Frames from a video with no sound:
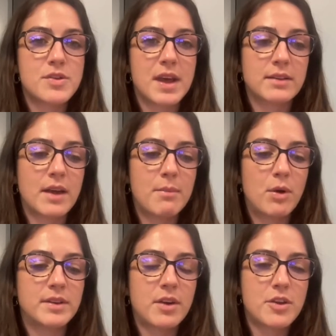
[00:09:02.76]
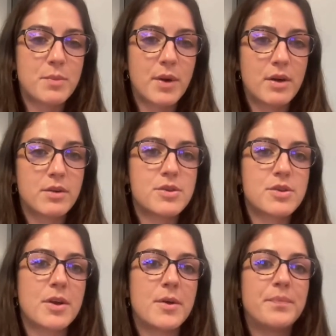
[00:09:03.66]
things like multi-touch approach,
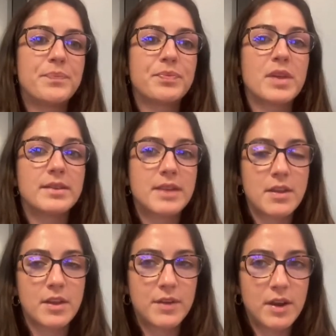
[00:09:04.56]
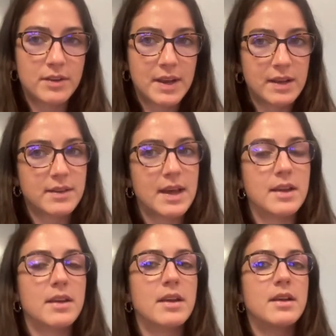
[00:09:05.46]
sending those videos on
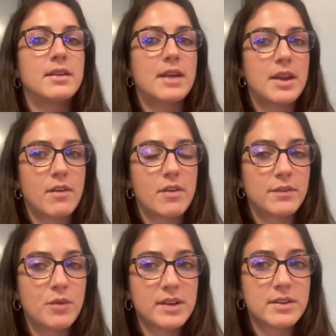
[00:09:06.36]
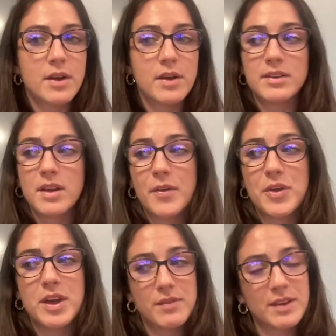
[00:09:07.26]
LinkedIn, sending over those voice notes. You
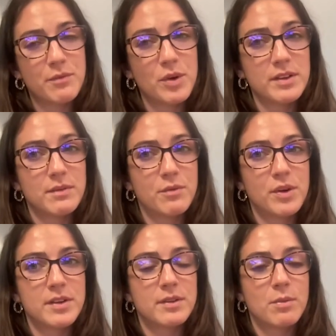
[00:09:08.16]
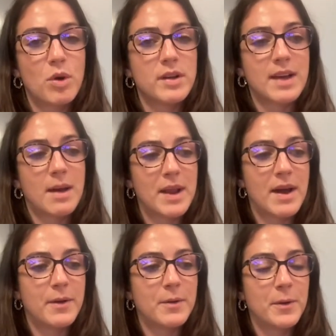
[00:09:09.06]
can even send voice notes on WhatsApp
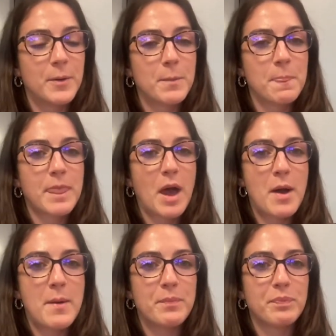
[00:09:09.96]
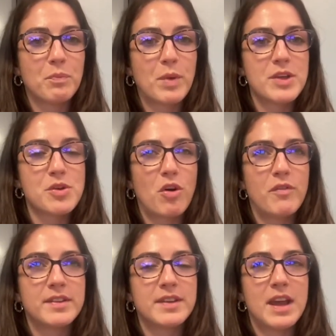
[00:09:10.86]
now, which
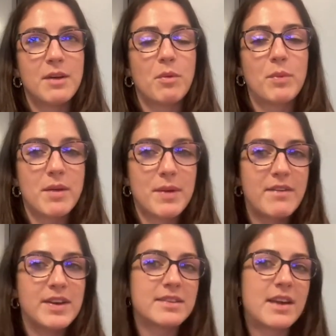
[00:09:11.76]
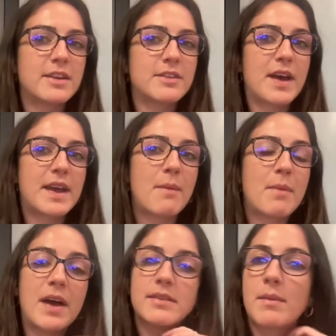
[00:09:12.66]
obviously we don't really have any stats to that yet, but
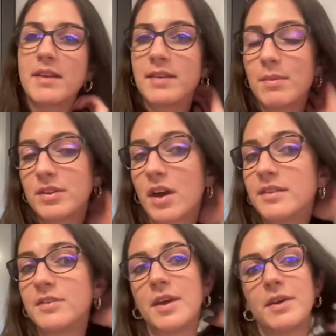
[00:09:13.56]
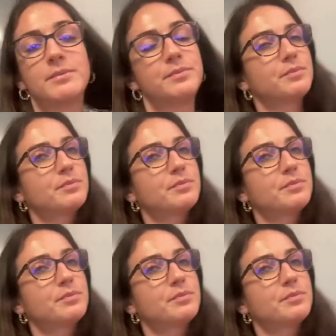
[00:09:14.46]
that's something the team has started to do,